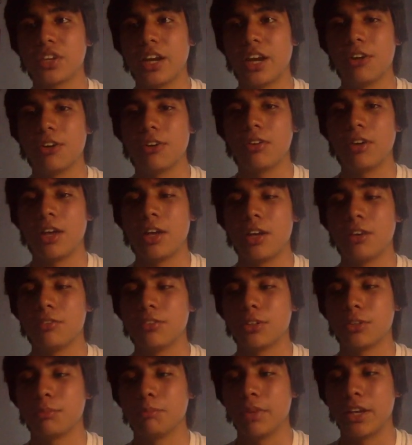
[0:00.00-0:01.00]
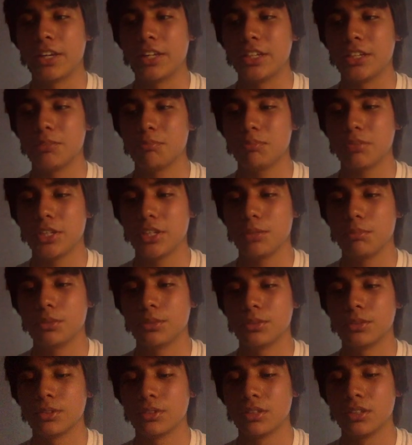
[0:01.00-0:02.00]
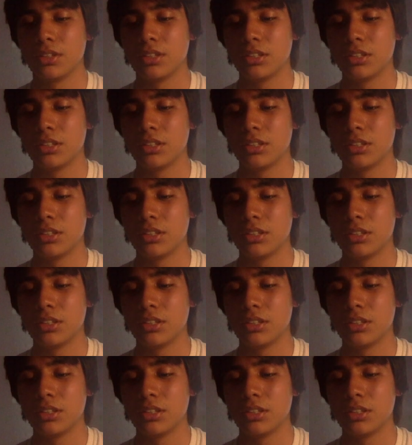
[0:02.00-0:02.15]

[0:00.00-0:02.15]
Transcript: however many people